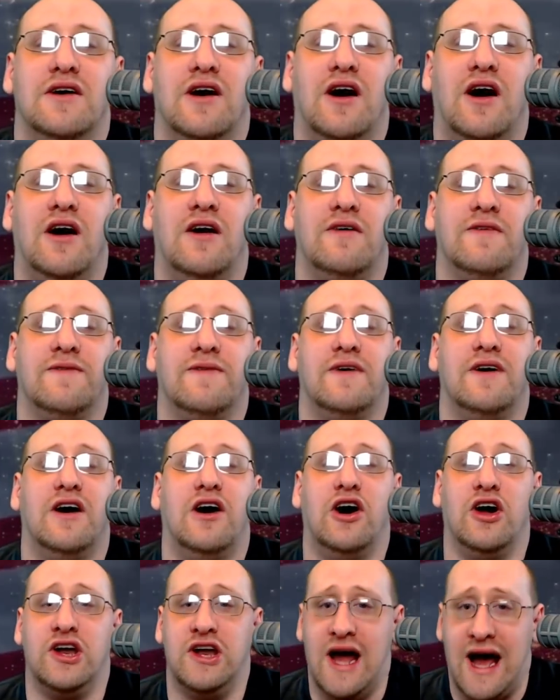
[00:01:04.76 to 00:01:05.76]
of
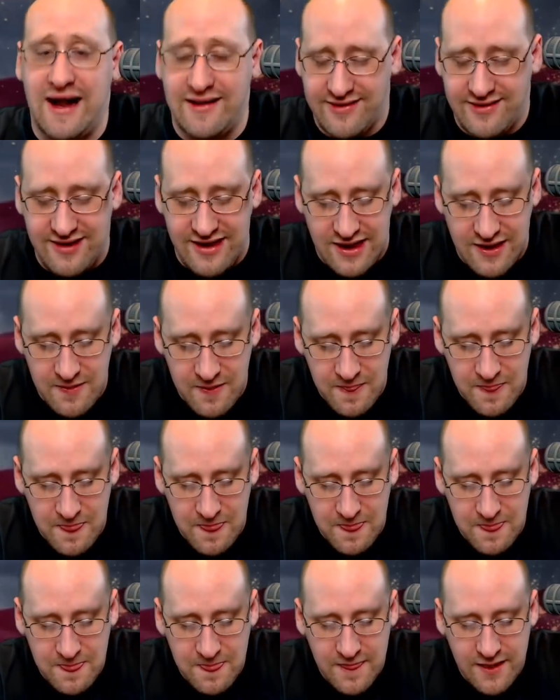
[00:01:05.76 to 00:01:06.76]
a Nazi.
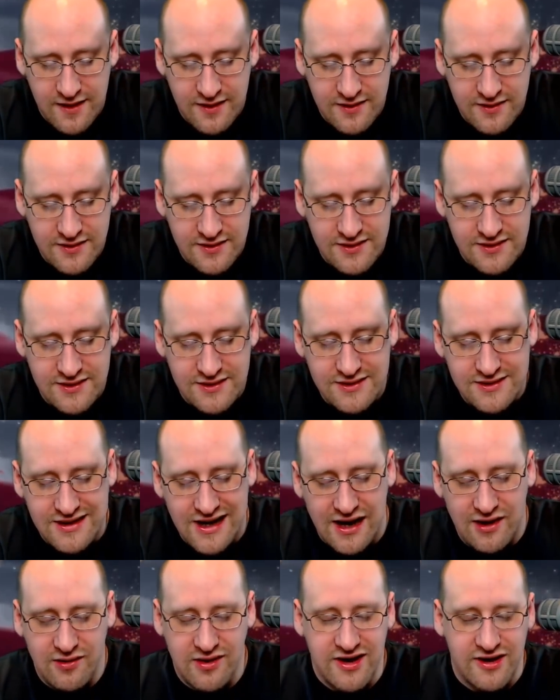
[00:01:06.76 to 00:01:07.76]

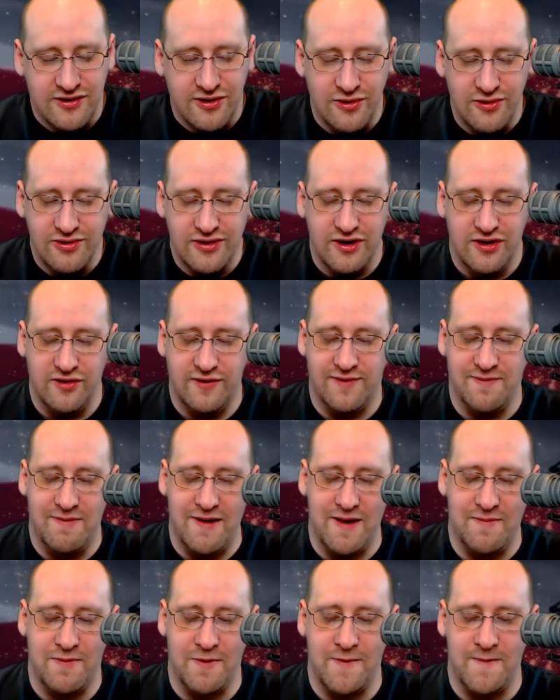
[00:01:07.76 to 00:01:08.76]
Now, he told the
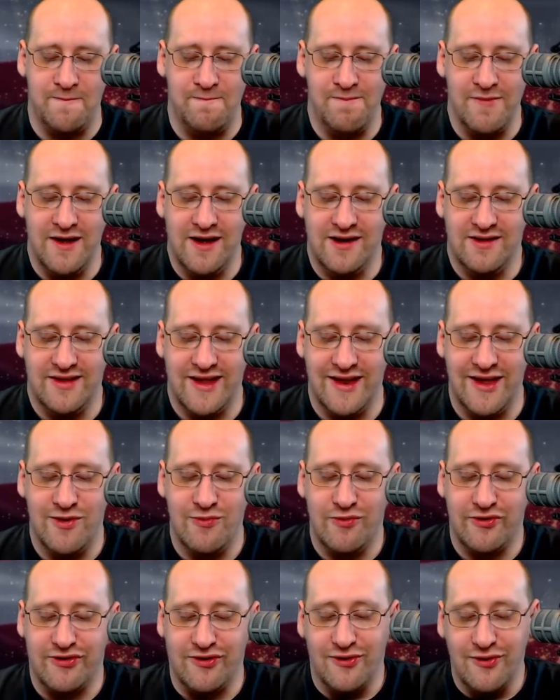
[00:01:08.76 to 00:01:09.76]
newspaper that he
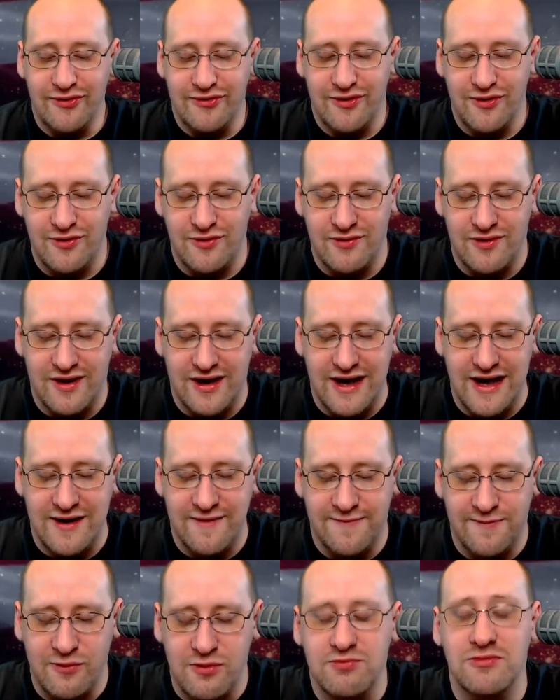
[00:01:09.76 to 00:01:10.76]
was also a
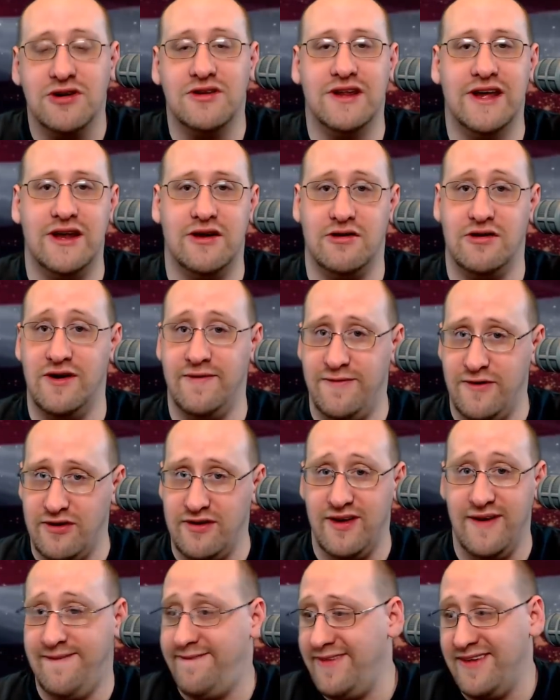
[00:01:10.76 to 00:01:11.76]
former leader. If you're
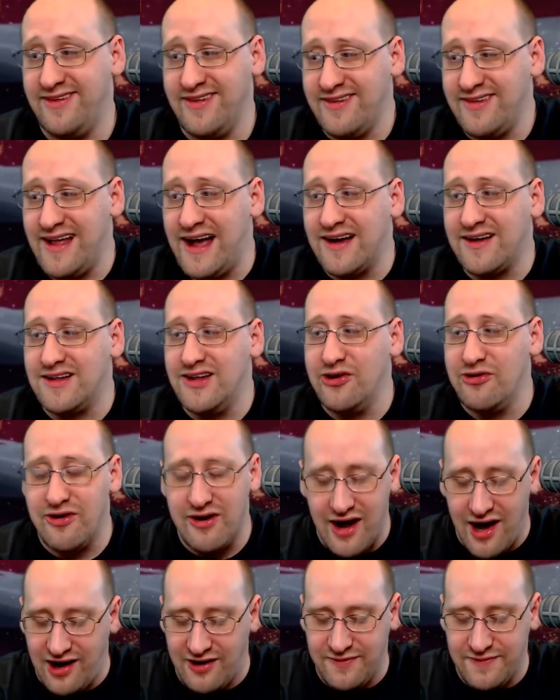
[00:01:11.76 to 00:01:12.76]
if this is not clear
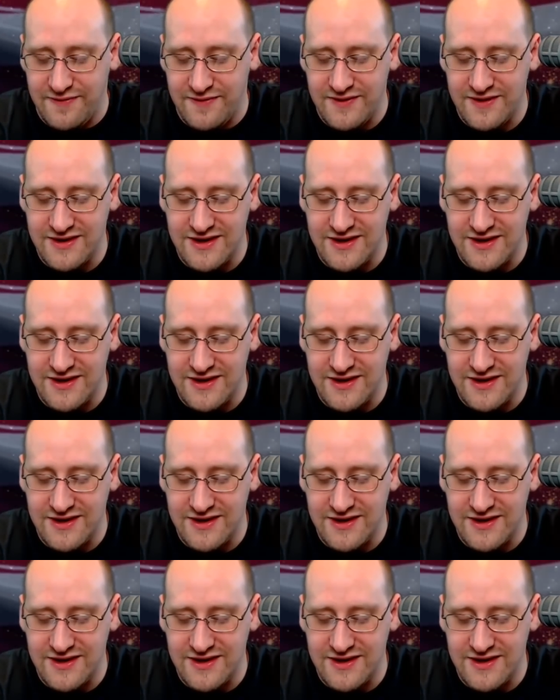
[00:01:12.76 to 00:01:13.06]
enough,